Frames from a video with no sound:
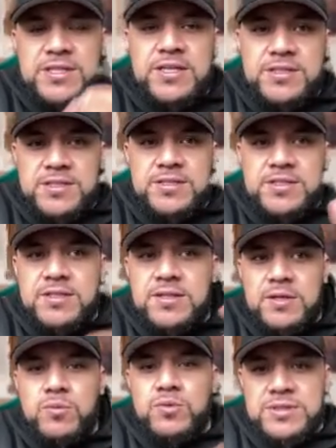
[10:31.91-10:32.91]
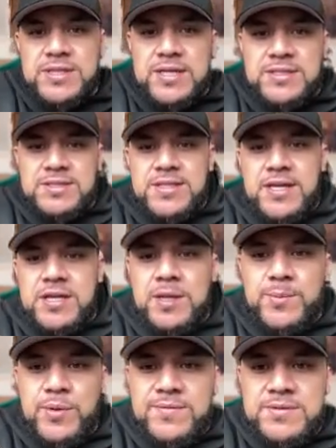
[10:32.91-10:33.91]
consistent, then it will start to stack
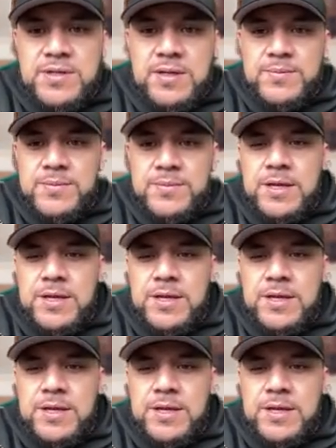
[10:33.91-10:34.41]
up over time.